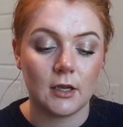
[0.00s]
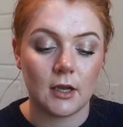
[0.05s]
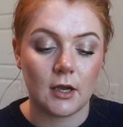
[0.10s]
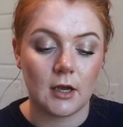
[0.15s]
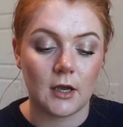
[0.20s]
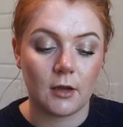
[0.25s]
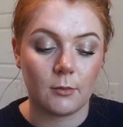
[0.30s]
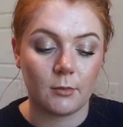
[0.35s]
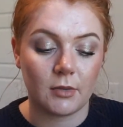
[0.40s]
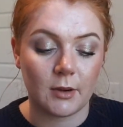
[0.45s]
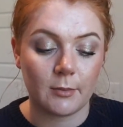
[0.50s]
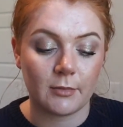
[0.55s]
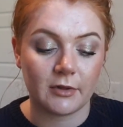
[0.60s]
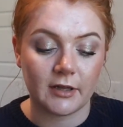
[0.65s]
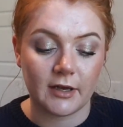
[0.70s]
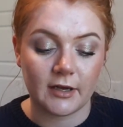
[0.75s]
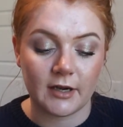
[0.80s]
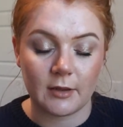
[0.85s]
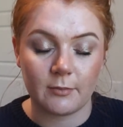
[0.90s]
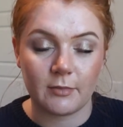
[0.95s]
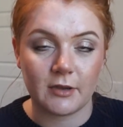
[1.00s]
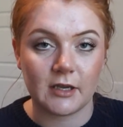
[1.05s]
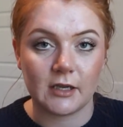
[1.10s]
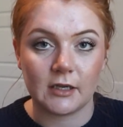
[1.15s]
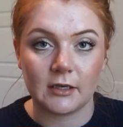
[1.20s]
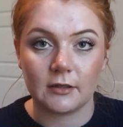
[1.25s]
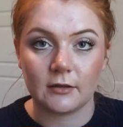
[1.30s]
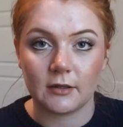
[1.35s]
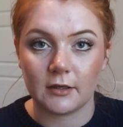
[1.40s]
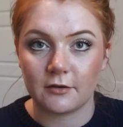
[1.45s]
but I'm glad I
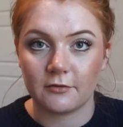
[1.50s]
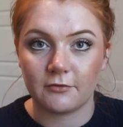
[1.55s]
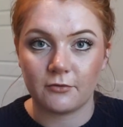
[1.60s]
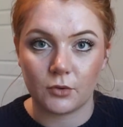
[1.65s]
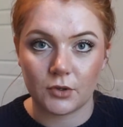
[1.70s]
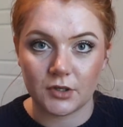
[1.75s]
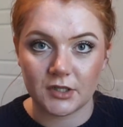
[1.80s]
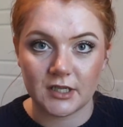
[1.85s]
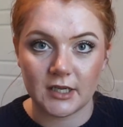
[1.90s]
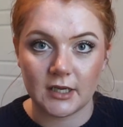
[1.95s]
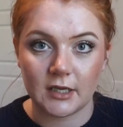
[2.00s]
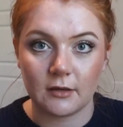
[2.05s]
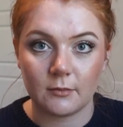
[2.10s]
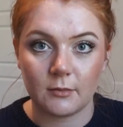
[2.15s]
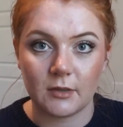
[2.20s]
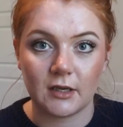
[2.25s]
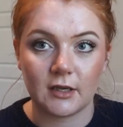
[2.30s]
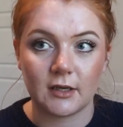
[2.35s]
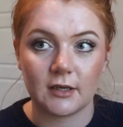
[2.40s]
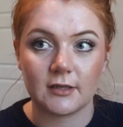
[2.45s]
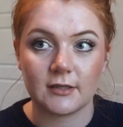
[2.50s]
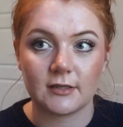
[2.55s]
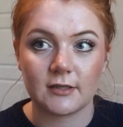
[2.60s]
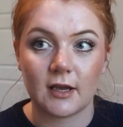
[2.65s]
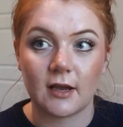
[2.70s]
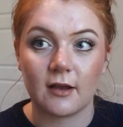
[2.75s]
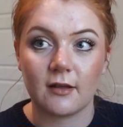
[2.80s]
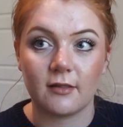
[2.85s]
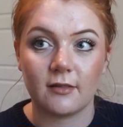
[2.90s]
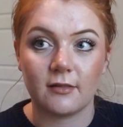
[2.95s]
paid like $14 because
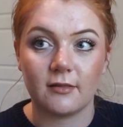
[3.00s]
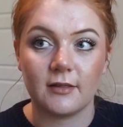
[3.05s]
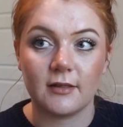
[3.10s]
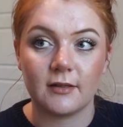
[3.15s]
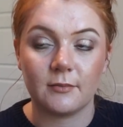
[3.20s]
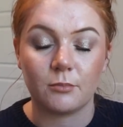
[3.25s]
the